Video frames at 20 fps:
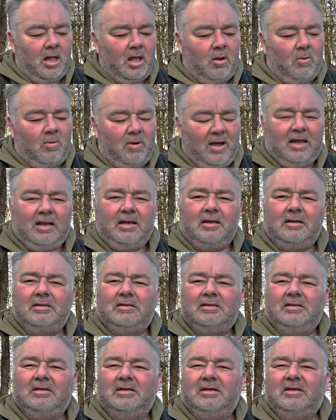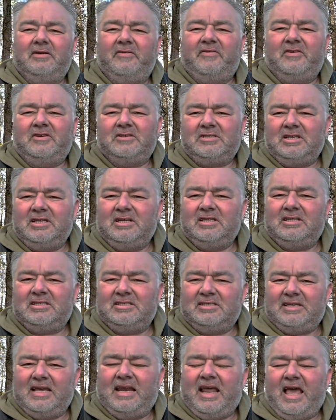Well, firstly, the
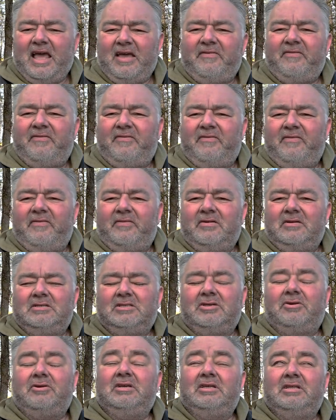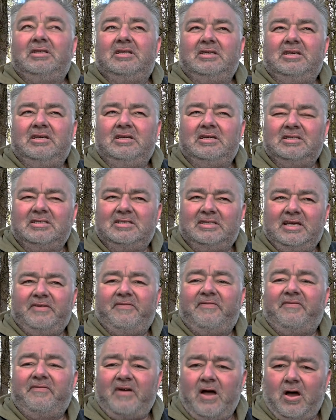
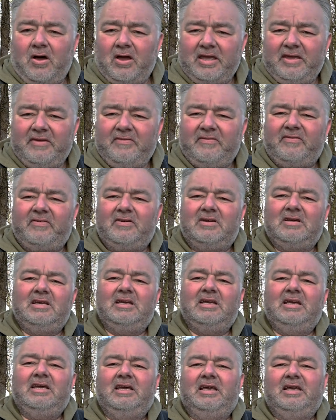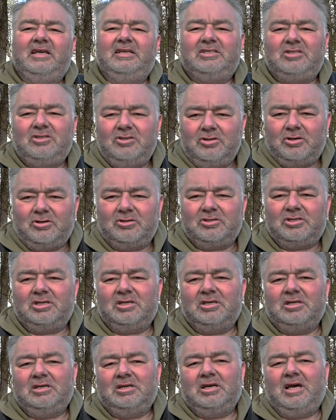Z5 is not
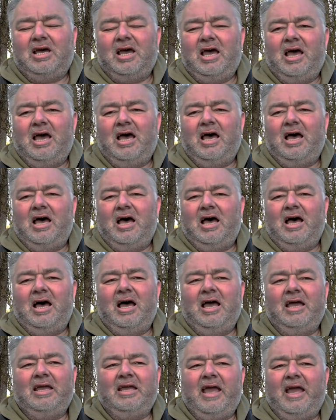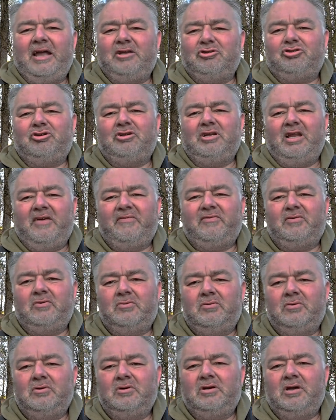an
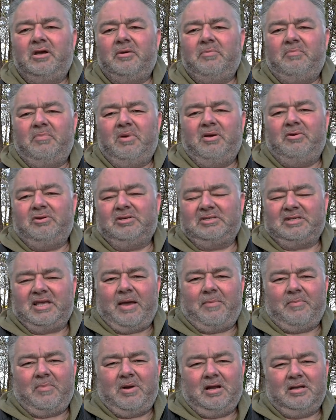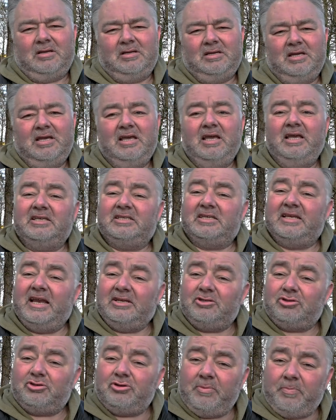entry-level mirrorless camera. It's an
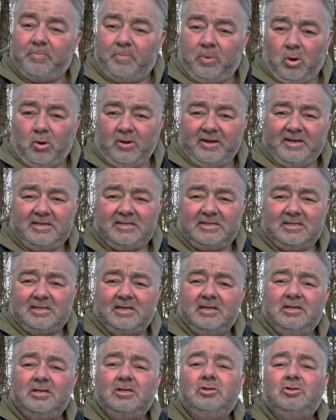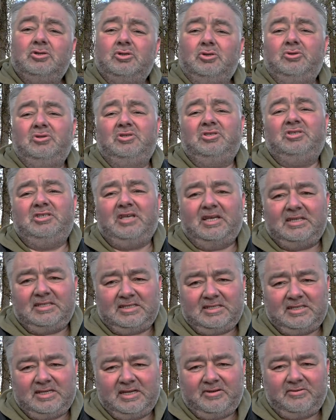entry point to the Z
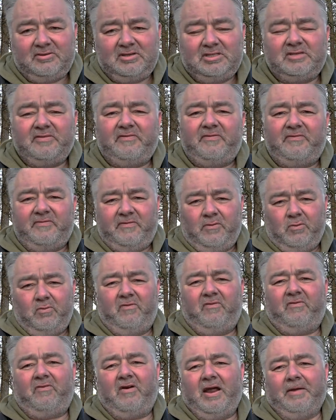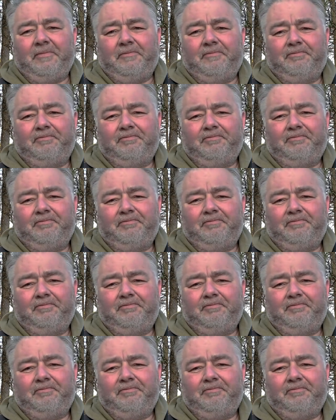series full frame.